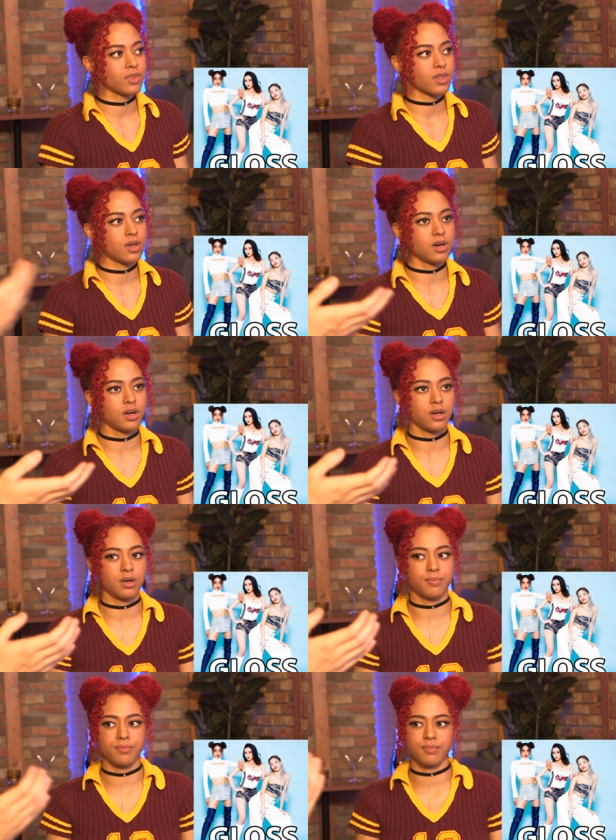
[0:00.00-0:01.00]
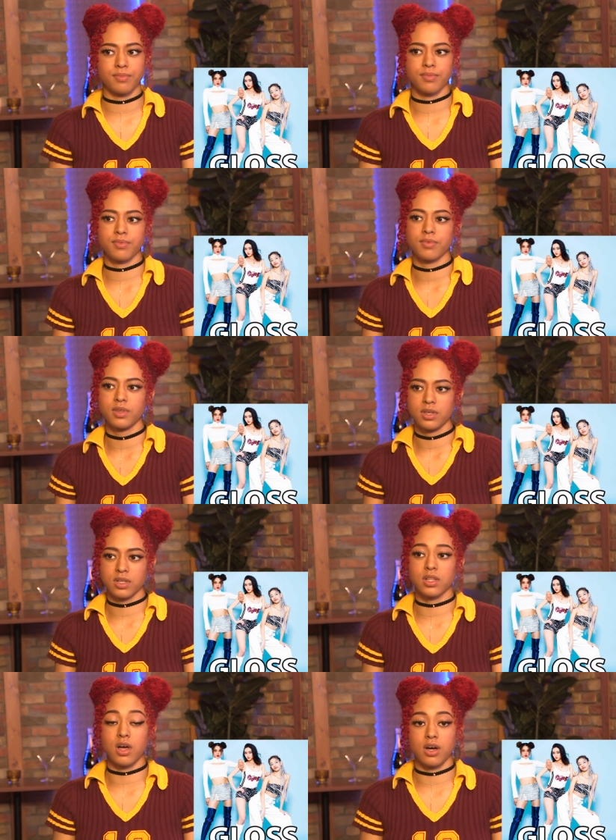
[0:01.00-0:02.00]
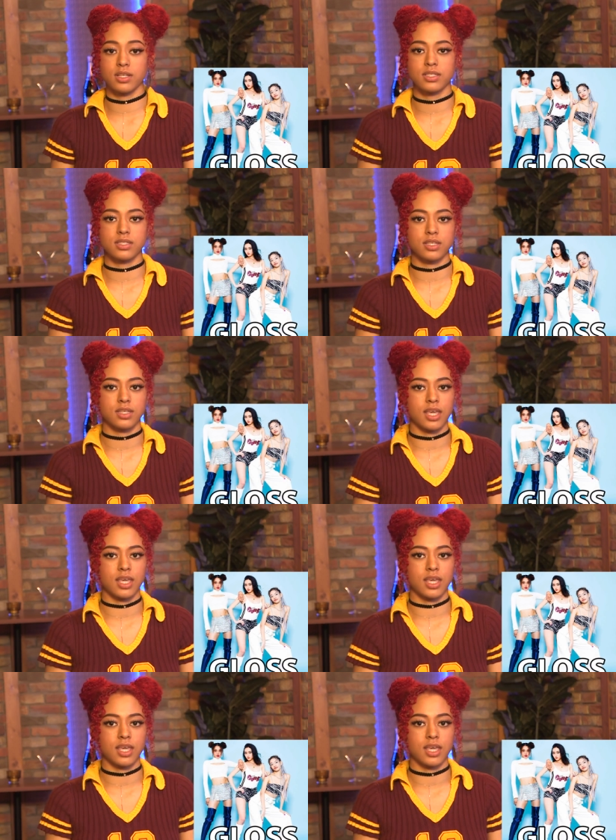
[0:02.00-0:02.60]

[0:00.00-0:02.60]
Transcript: Because it's called Gloss, right? Gloss.